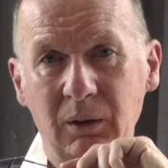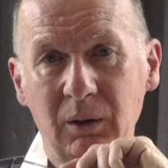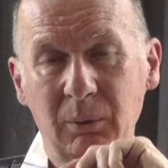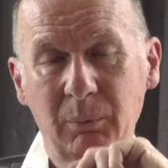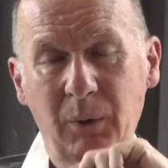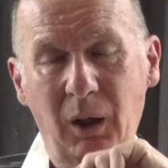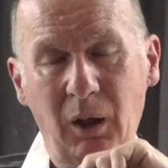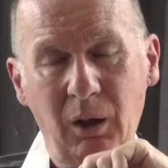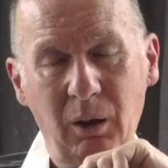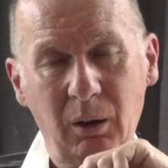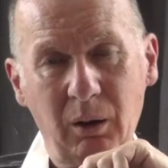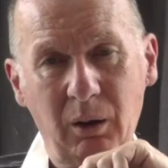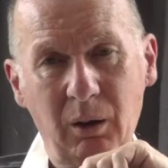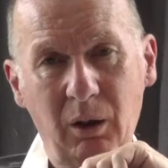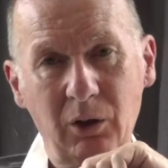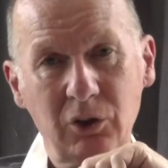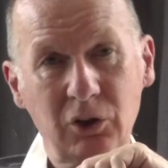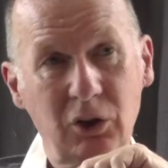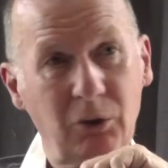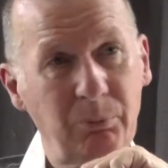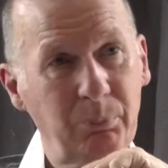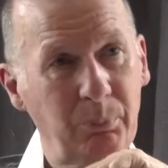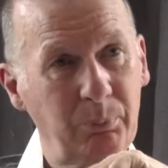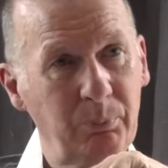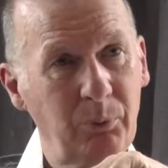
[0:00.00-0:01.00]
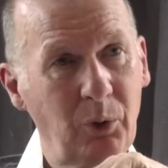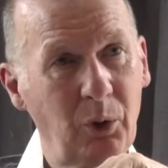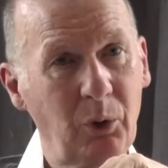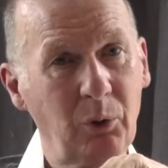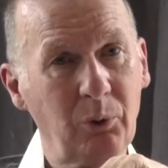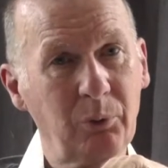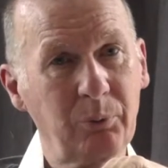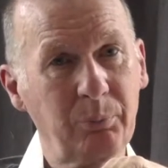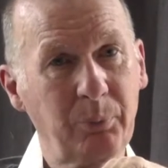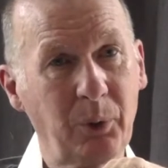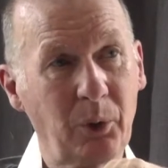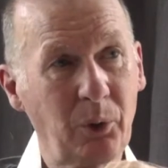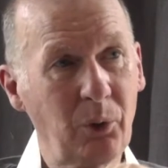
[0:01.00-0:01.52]
The Maharaja
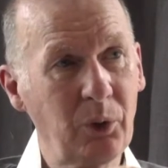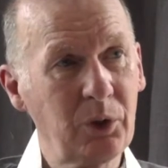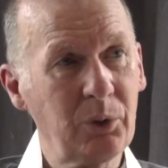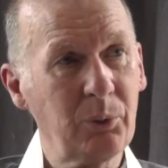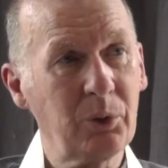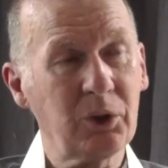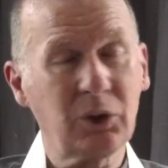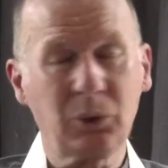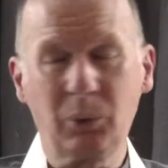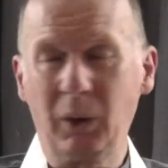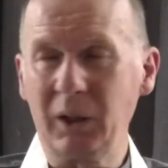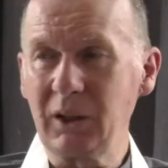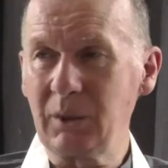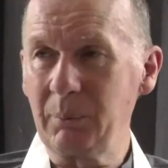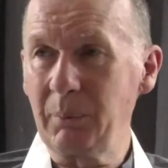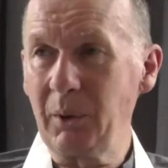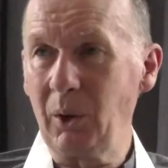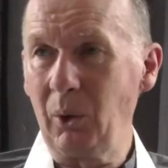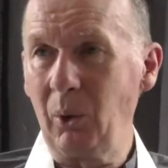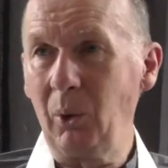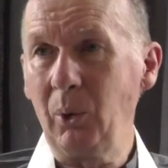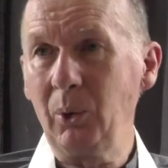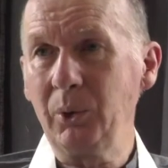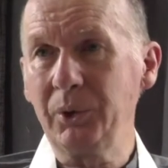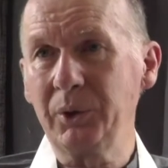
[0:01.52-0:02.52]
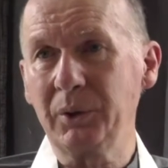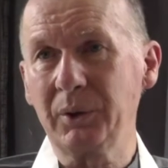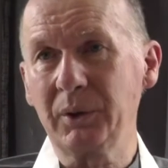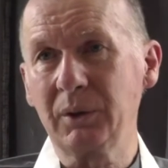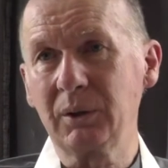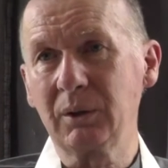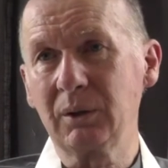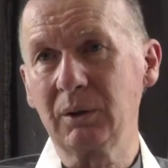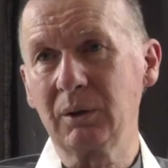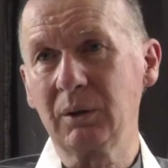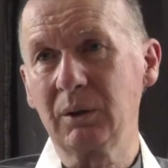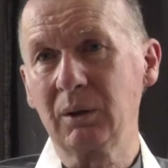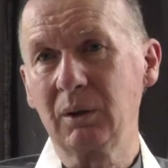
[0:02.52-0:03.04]
of Baroda was quite a bit older
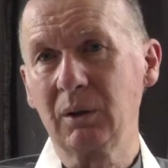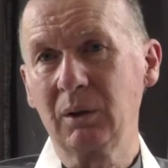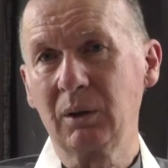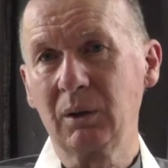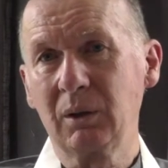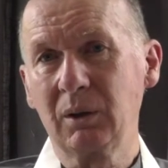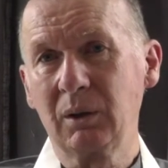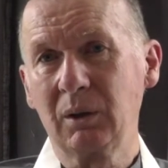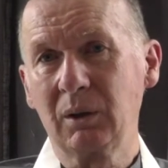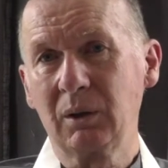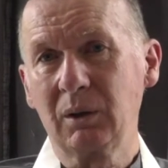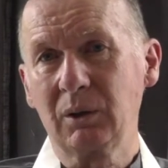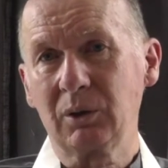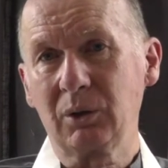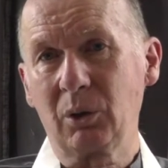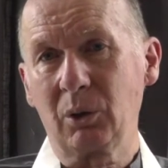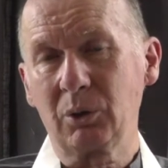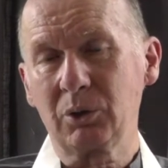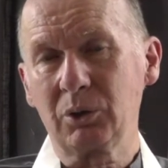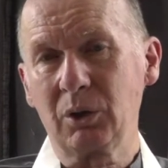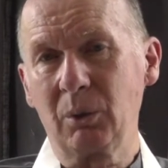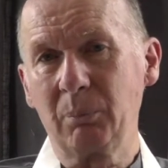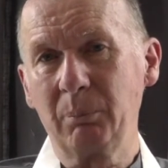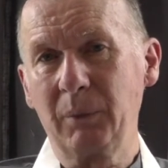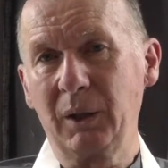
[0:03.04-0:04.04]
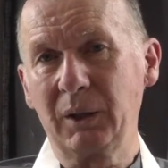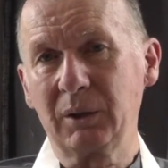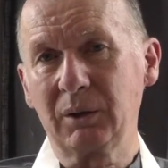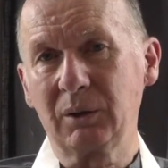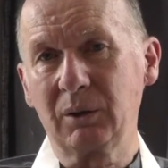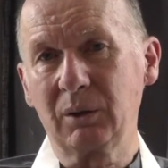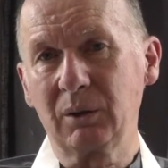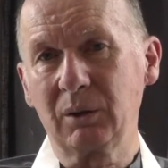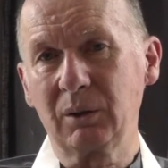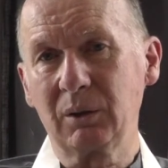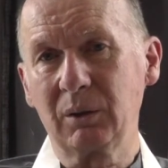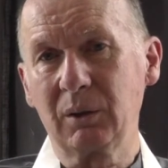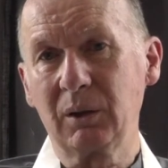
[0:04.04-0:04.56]
than Dr.
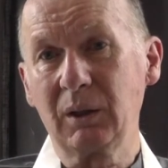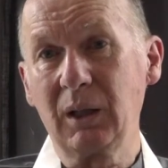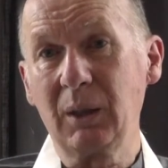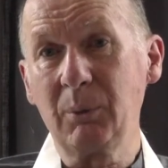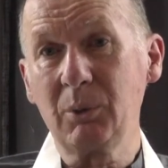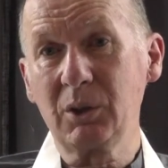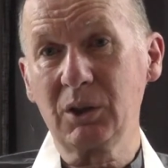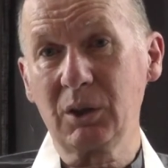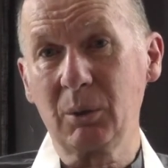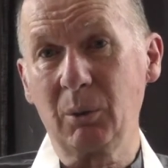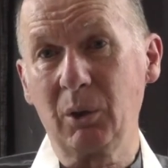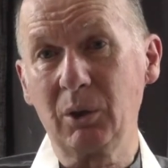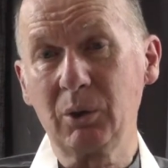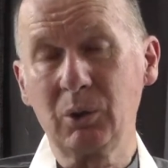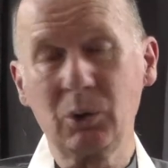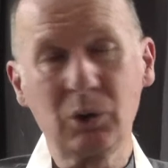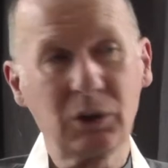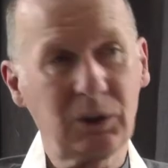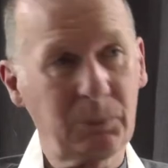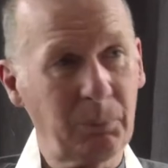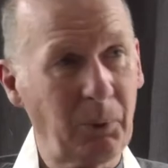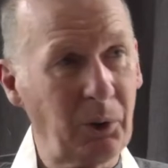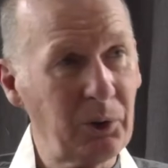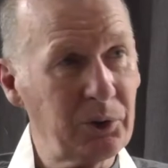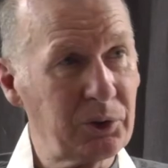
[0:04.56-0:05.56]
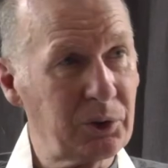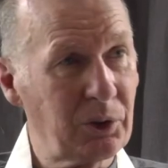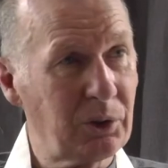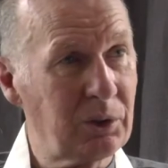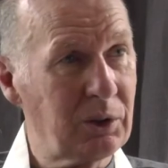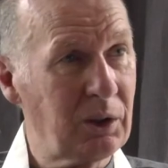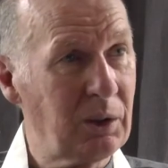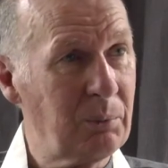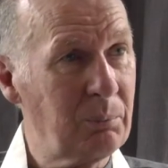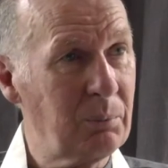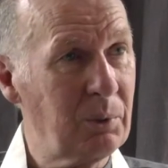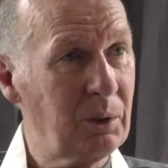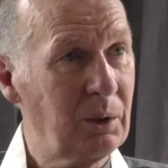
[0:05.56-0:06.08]
Ambedkar, and he was the one who
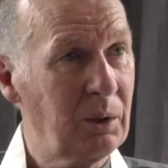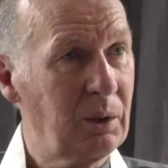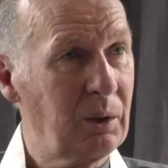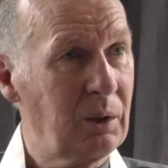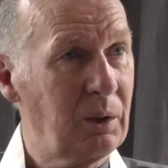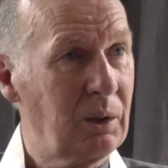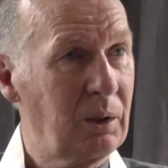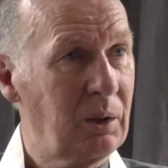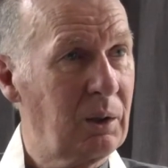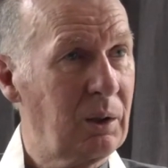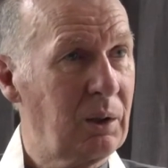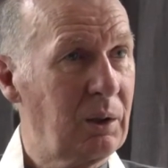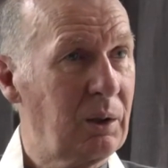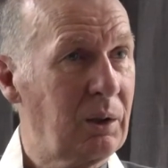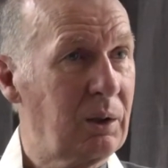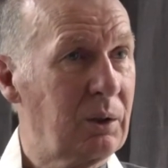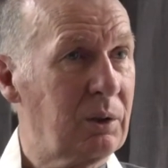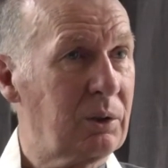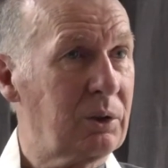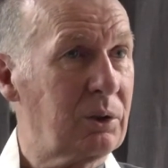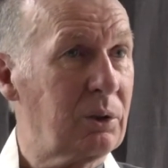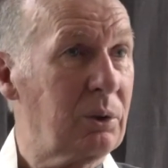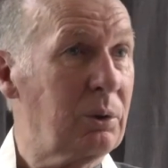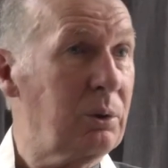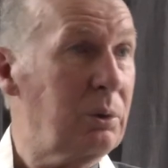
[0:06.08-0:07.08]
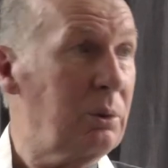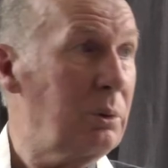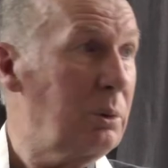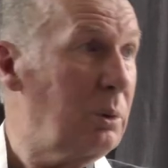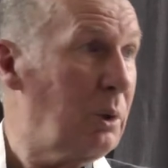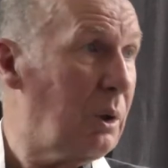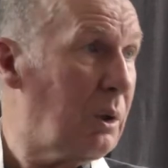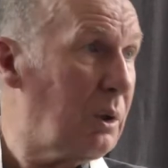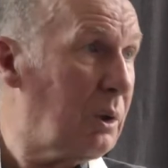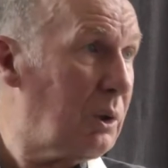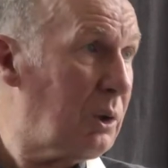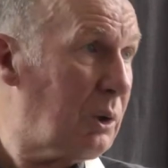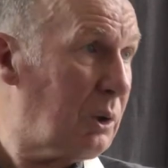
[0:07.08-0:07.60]
sponsored him
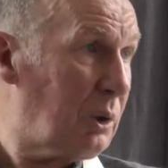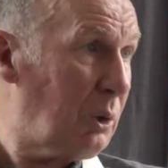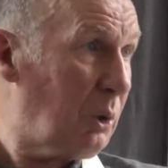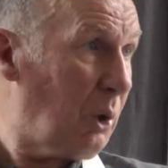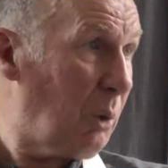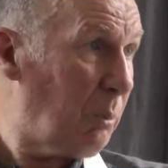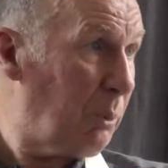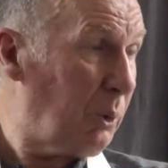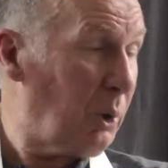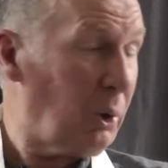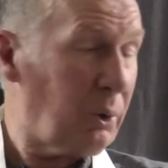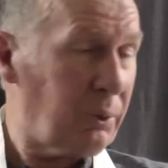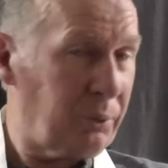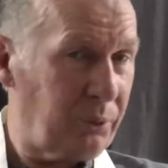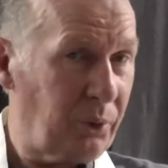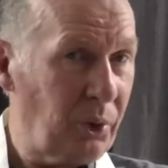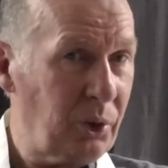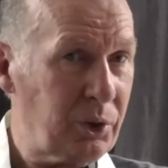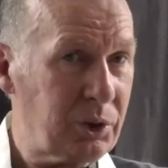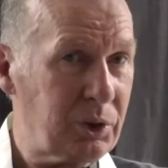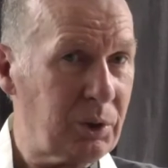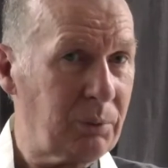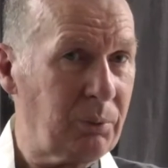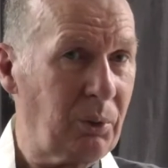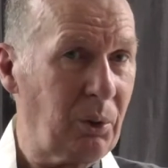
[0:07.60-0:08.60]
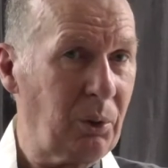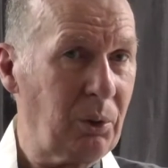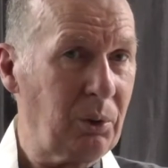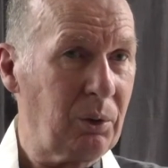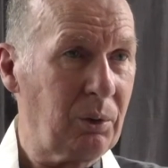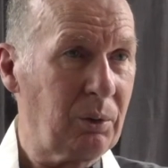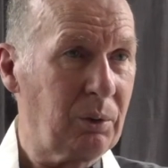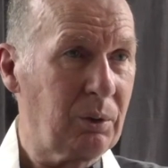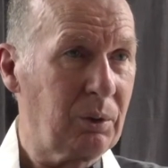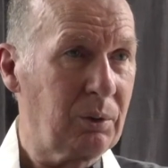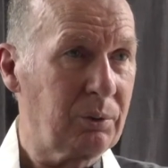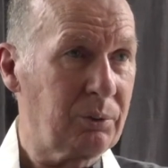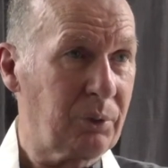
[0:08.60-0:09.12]
to uh, go abroad first of all
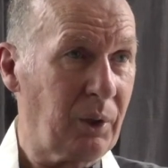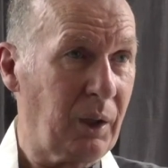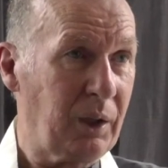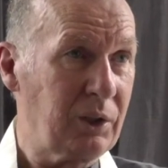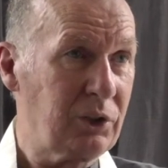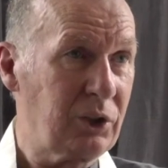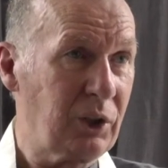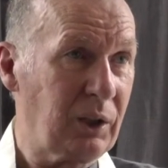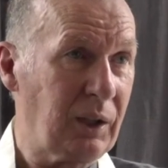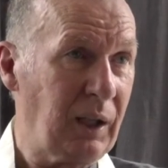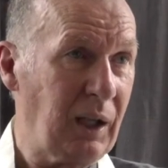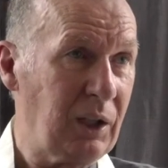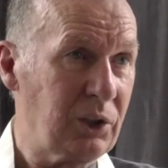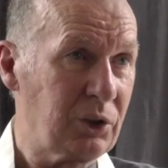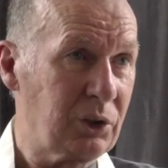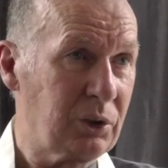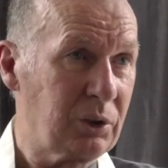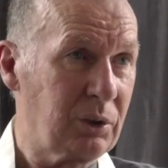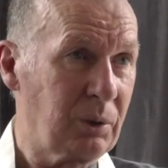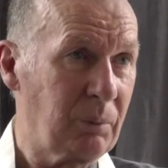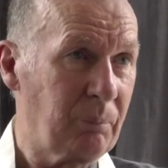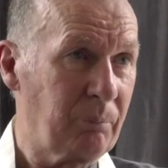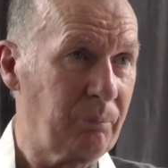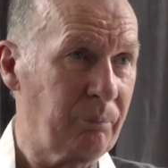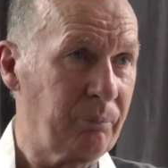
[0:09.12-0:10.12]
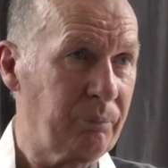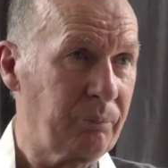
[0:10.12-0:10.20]
for education.